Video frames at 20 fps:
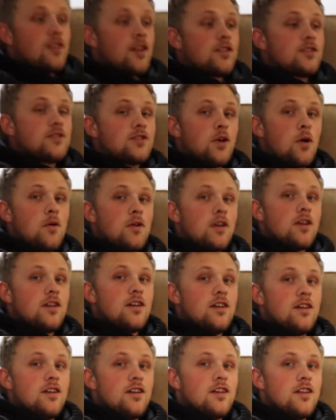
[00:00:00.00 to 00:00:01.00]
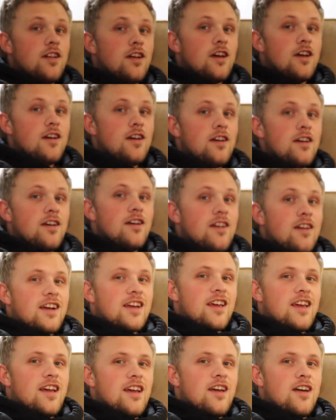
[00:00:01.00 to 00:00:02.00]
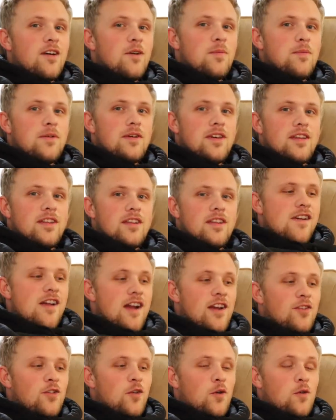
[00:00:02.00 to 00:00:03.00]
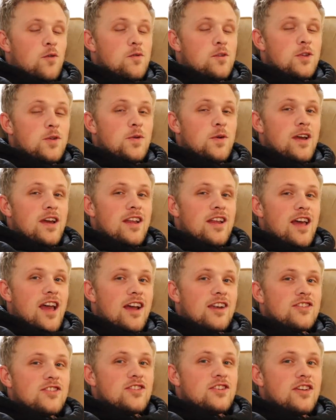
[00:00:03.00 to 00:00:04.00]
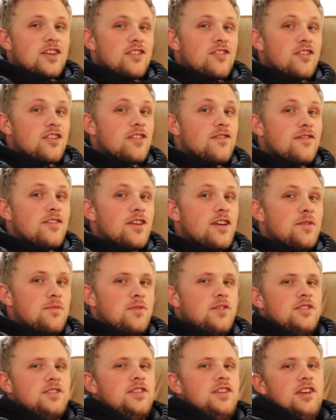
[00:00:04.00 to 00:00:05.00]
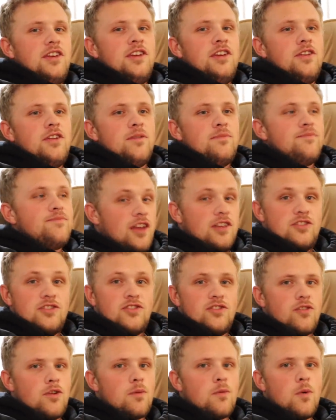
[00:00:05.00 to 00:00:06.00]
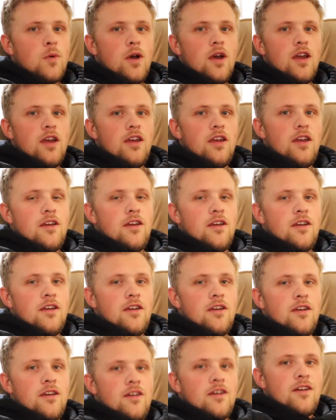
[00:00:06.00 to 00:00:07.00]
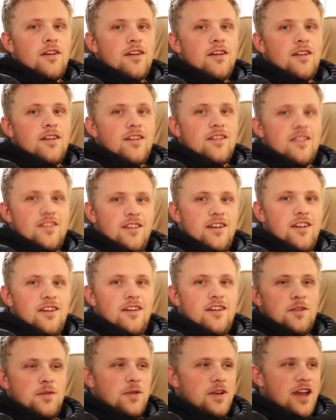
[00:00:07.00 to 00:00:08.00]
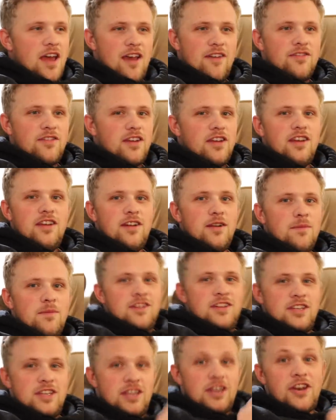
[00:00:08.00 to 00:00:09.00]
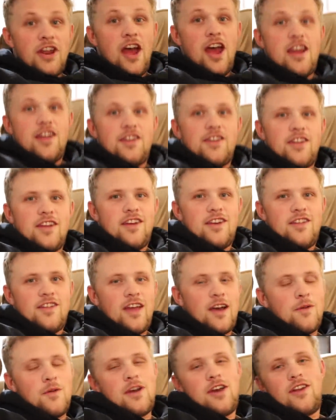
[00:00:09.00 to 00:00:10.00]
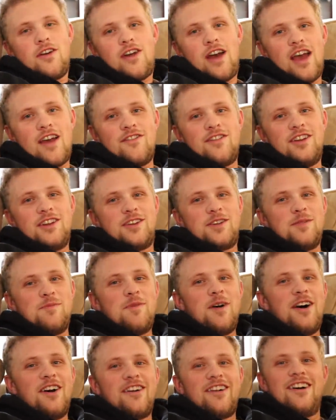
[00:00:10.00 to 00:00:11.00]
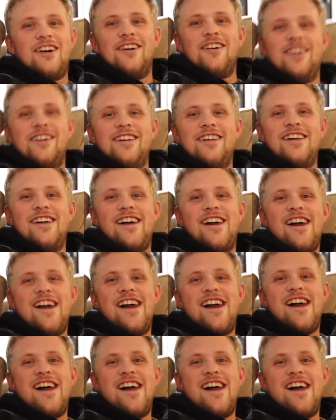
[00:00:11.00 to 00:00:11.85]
They're so good. I can't help it. And the only way to actually get rid of them is to eat them and just throw them away. Don't want to waste them. Yeah, we have to eat them tonight. That way we won't have any tomorrow.